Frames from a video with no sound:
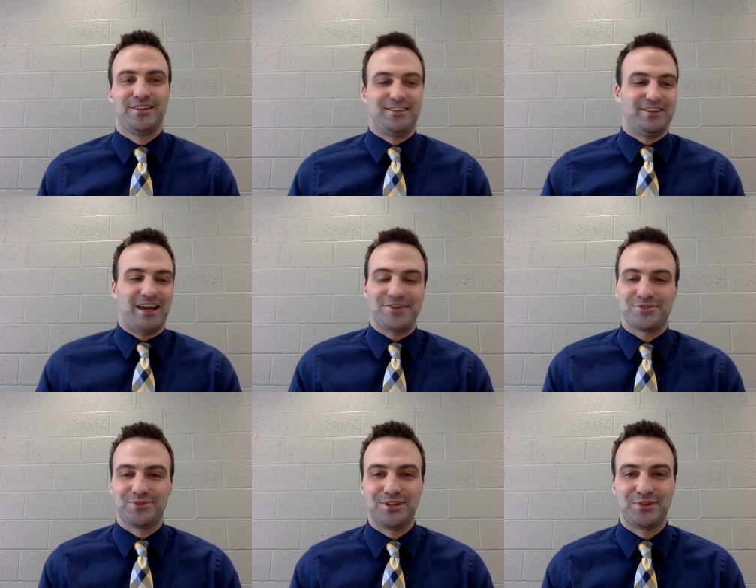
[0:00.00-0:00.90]

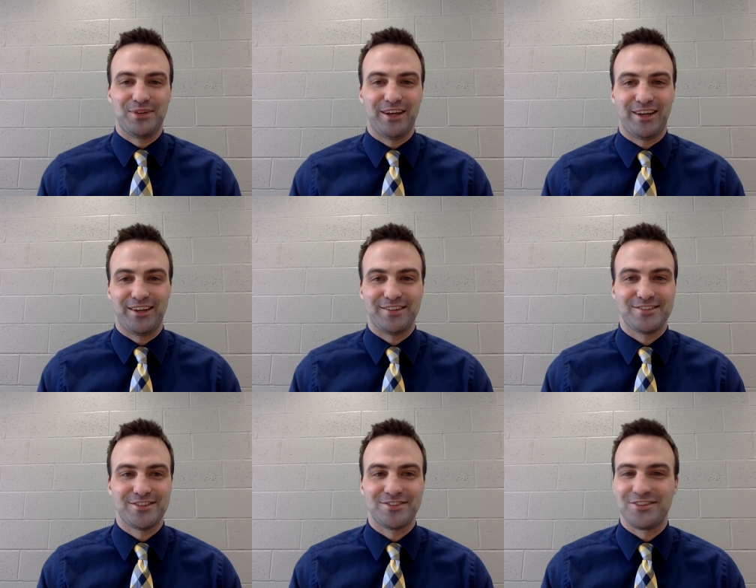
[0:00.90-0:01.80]
Last week we had
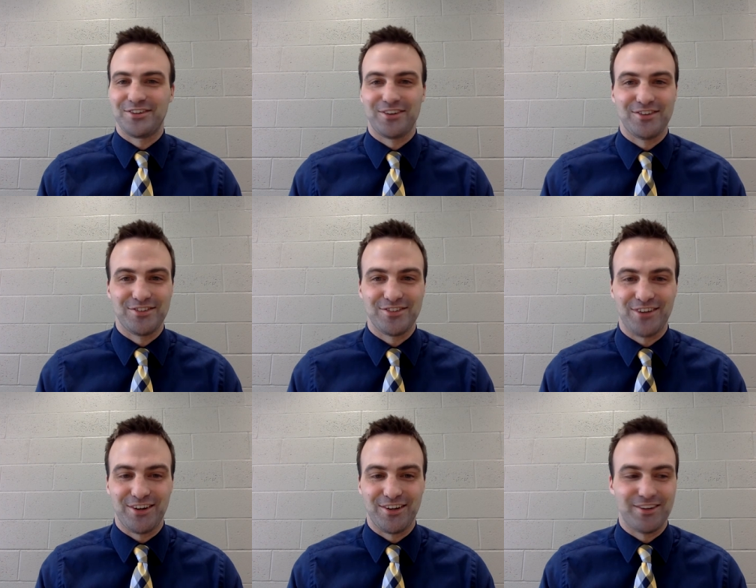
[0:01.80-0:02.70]
60 degrees and
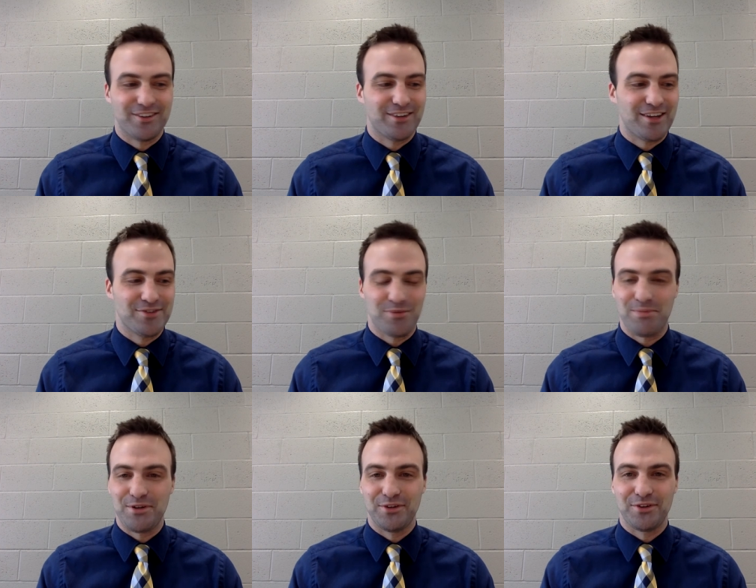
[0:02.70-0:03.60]
sunny, and kids were
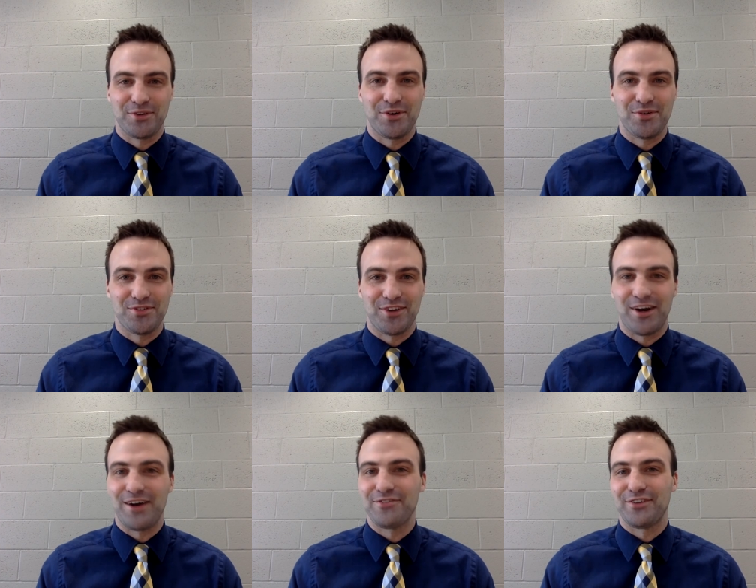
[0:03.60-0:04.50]
peeling their coats
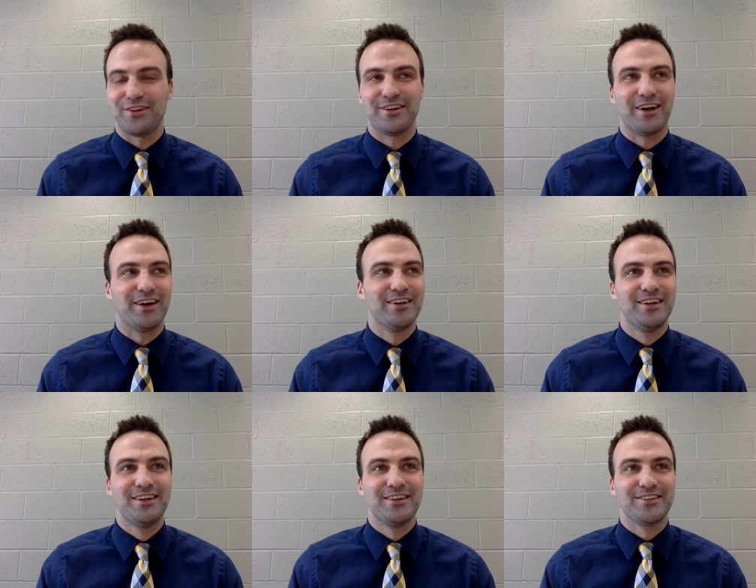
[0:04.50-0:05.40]
off. And uh,
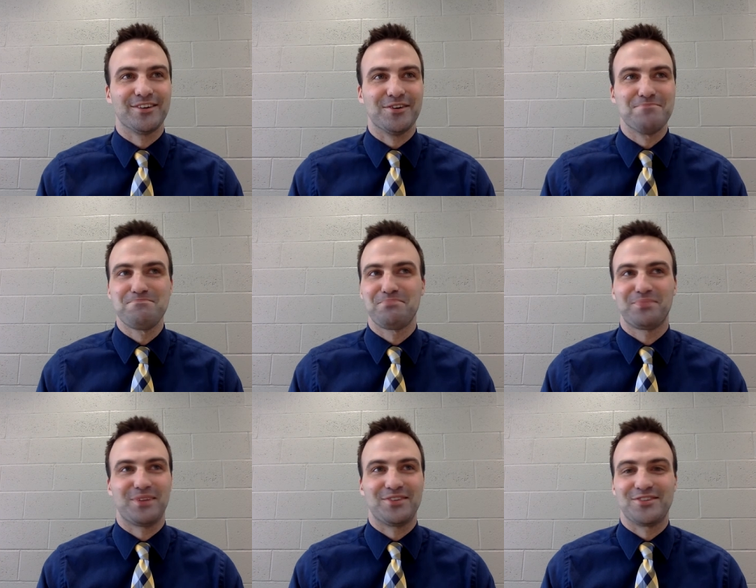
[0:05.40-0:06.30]
so
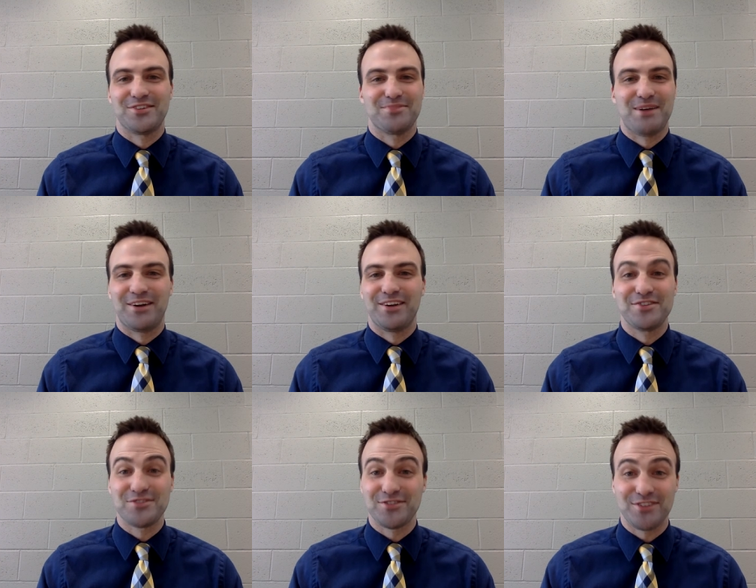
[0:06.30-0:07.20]
it's just been an
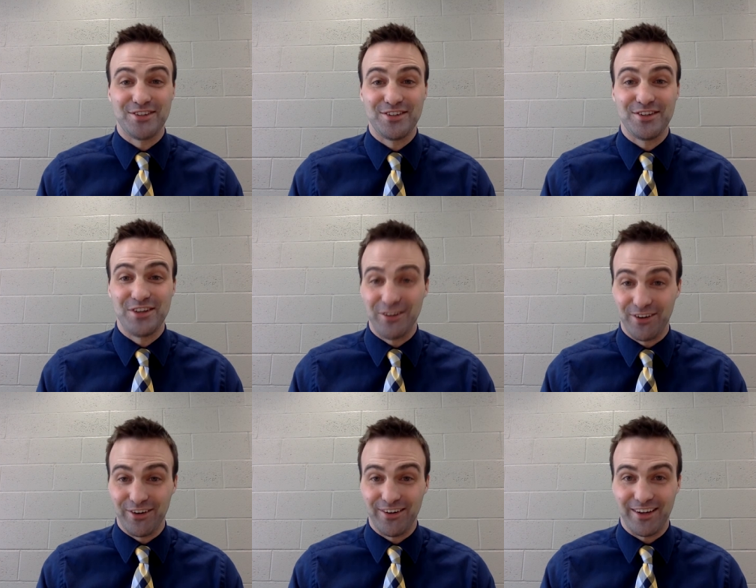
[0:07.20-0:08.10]
interesting
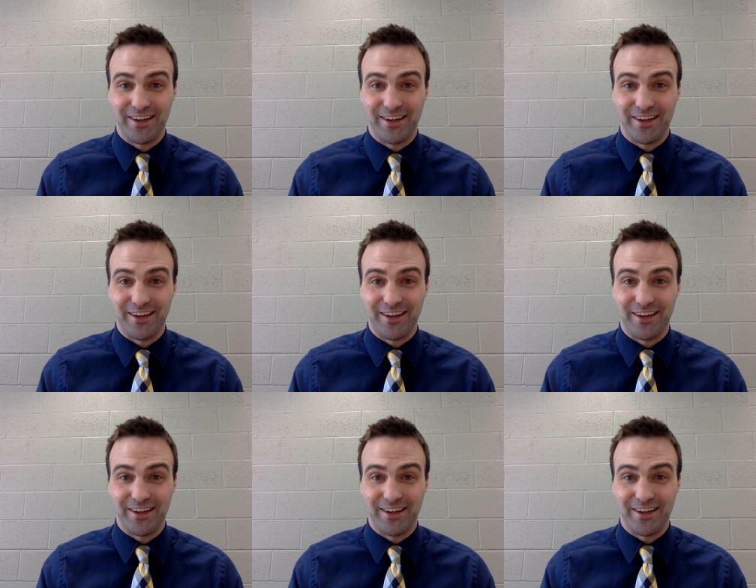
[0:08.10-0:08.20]
year.